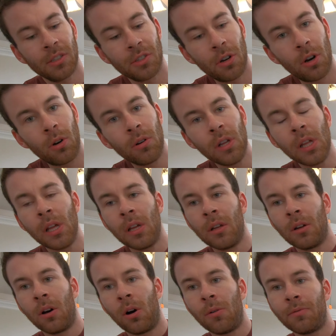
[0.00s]
So
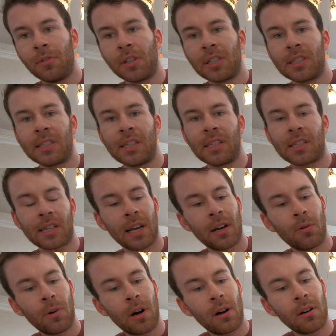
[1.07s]
hopefully you can see this
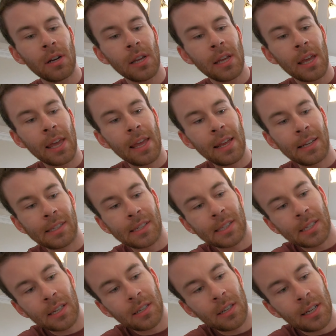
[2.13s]
kind of well.
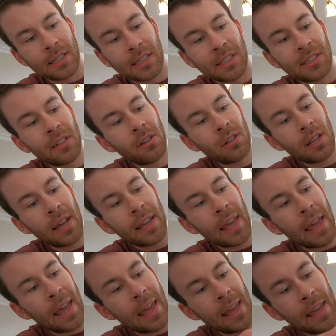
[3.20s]
It's still
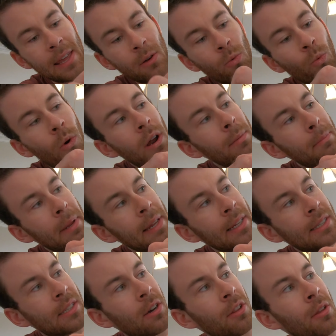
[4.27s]
like a one
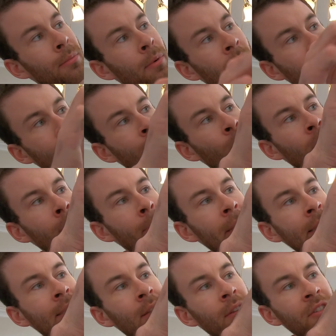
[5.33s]
piece on the bottom, one
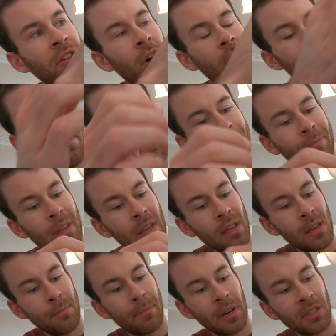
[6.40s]
piece on the top,
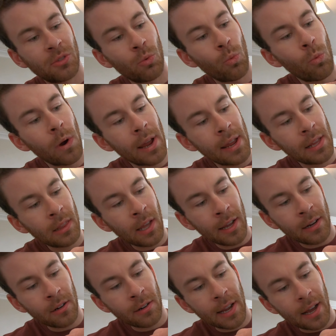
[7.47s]
but it's way
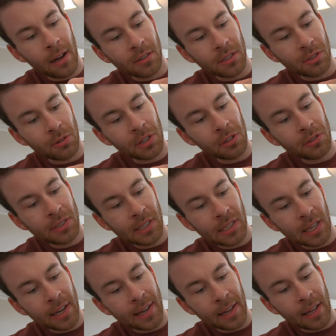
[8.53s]
lighter now. So it uses
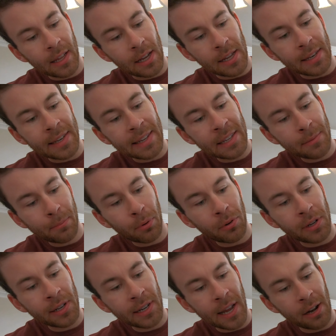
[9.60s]
like a
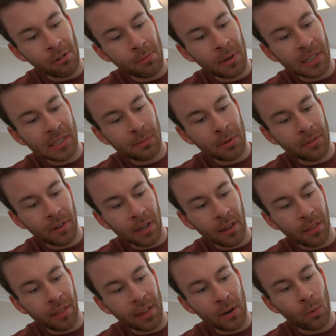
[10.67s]
neoprene, kind of reminds me of like a
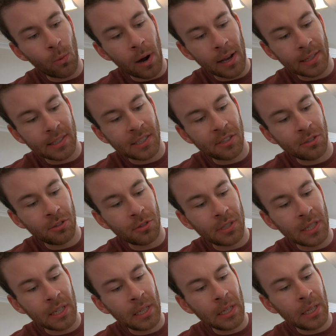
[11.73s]
thick wetsuit.